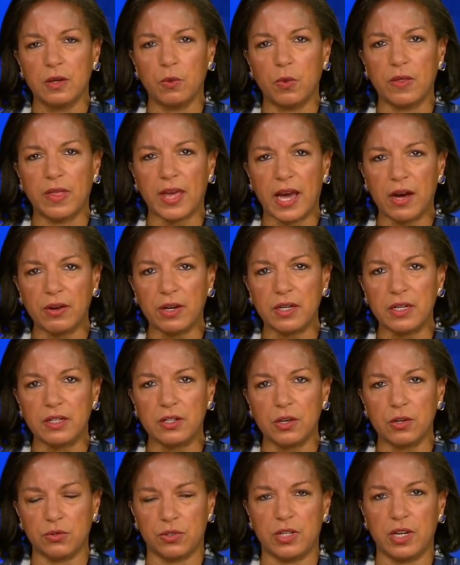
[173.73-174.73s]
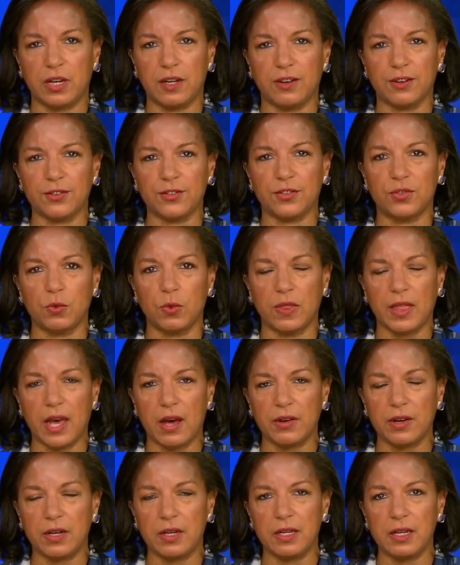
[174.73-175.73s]
without any note takers,
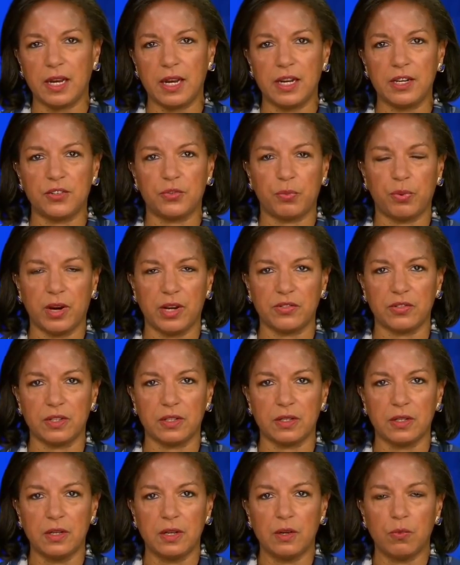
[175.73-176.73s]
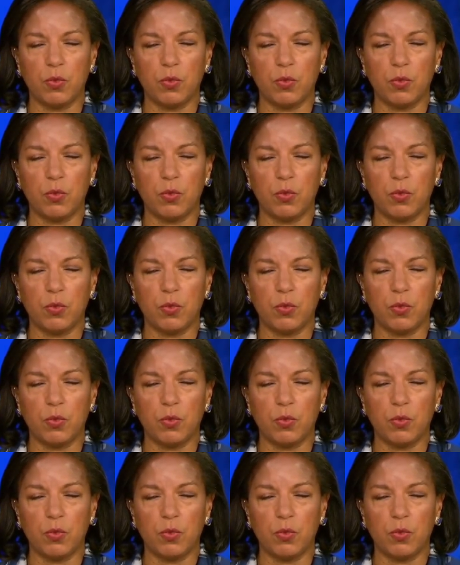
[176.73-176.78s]
without any aides present,